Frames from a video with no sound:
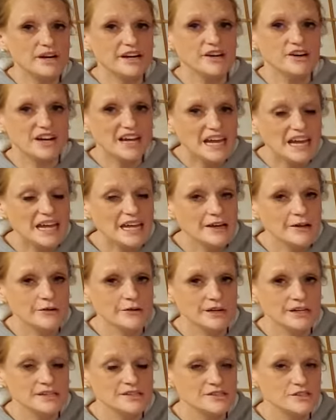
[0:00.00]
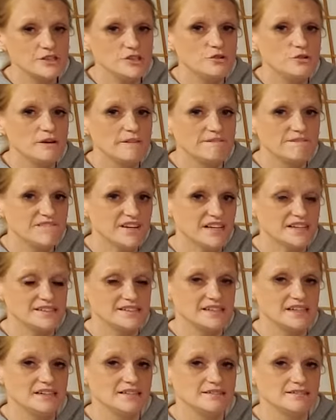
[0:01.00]
you're angry so you can fix
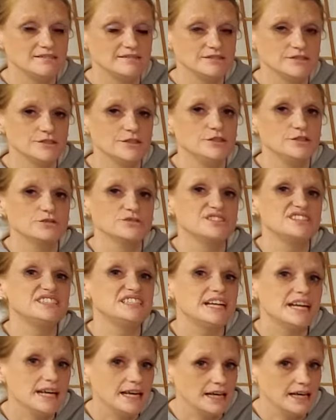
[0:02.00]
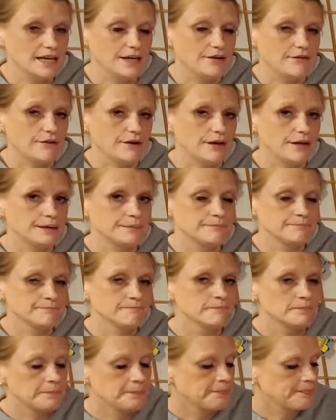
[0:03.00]
it, so you don't stay angry.
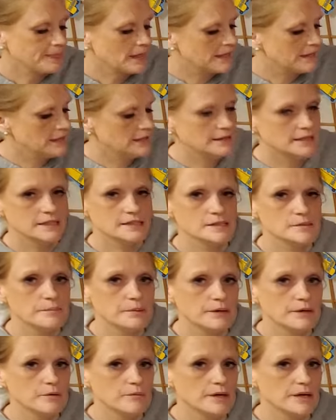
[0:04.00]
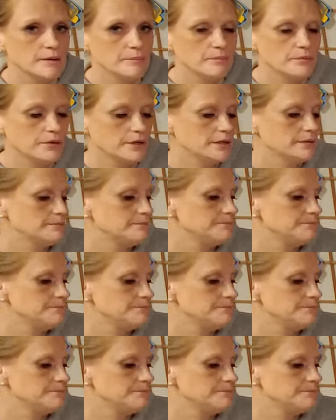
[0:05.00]
I think that's a better way to put it.